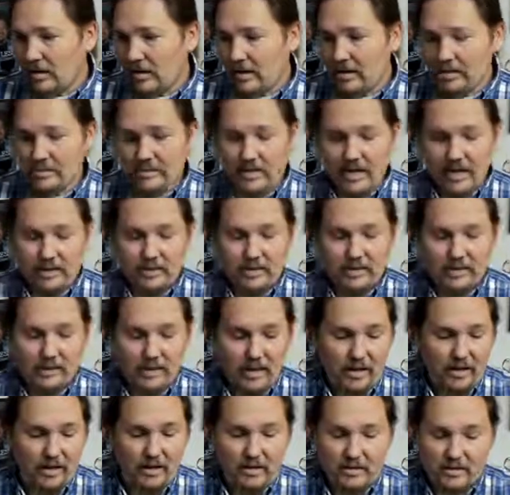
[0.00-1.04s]
it's acting
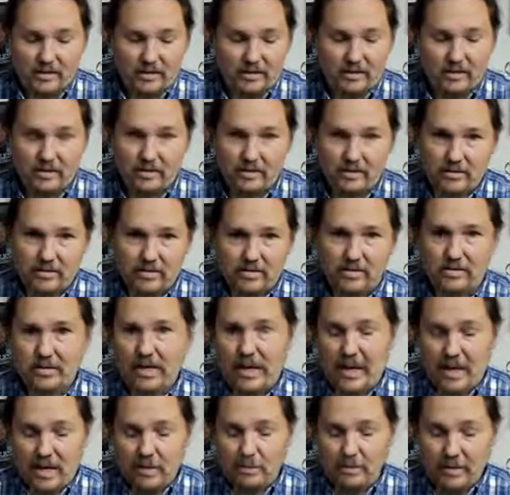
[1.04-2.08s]
like it's it's
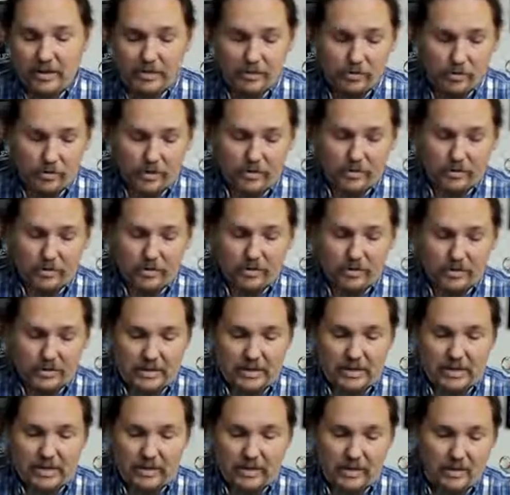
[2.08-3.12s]
eight bits. Whatever you're
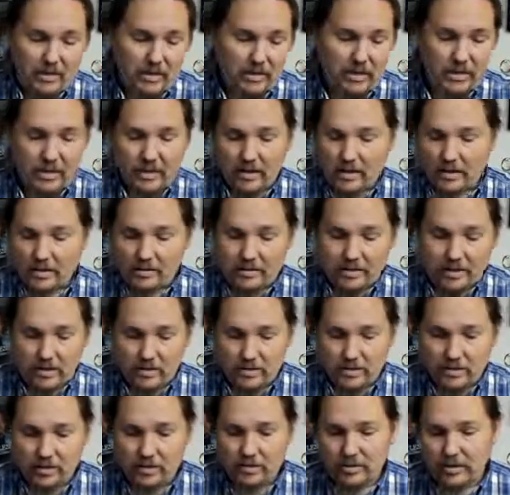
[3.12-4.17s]
sending it, it's going
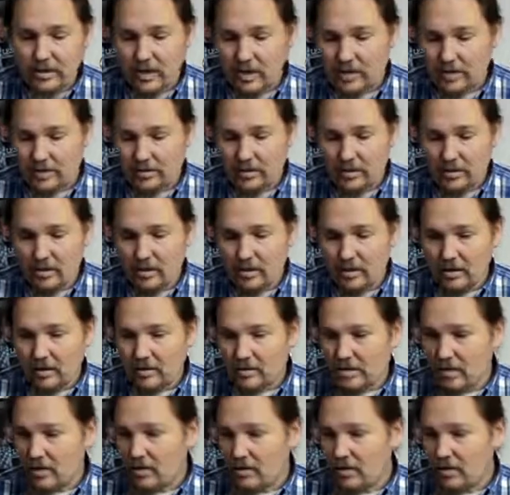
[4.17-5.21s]
to turn that
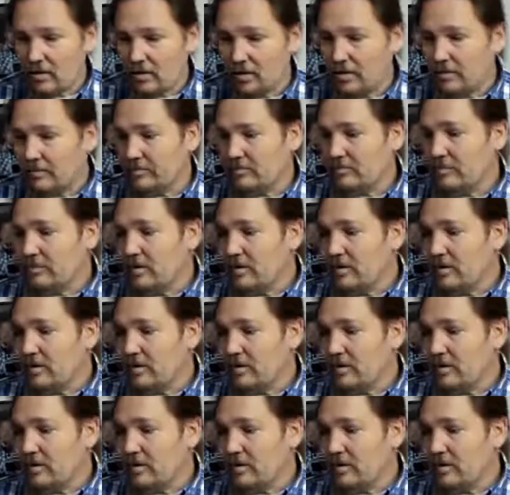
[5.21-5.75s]
that on.